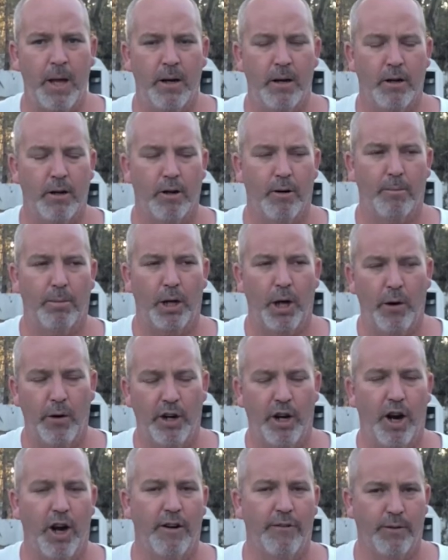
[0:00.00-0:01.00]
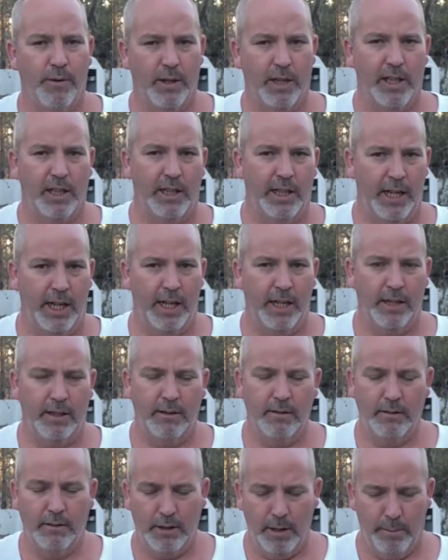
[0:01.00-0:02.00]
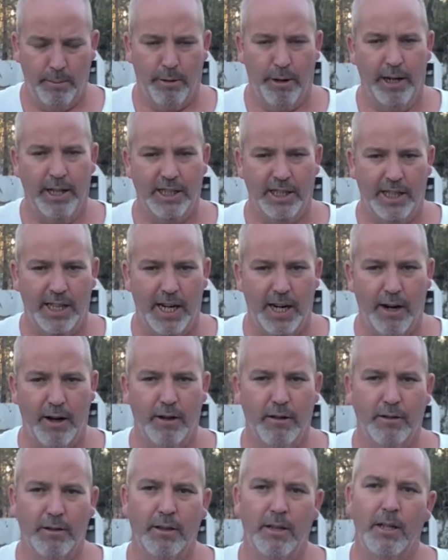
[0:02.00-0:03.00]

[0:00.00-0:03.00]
or blow it off with clean compressed air,